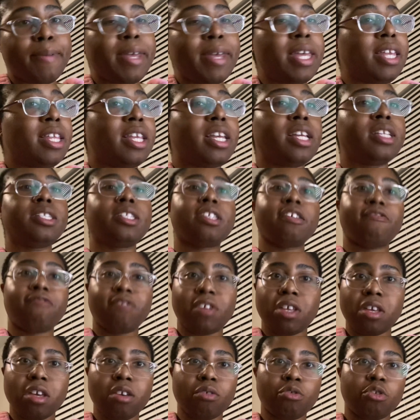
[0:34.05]
He needs the
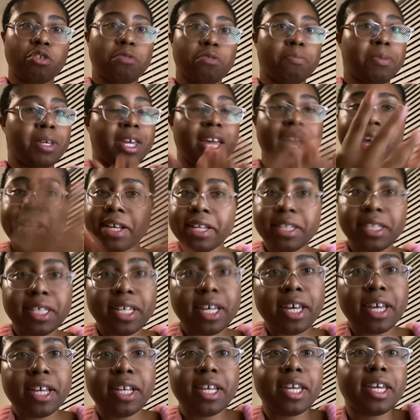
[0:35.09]
video to be edited.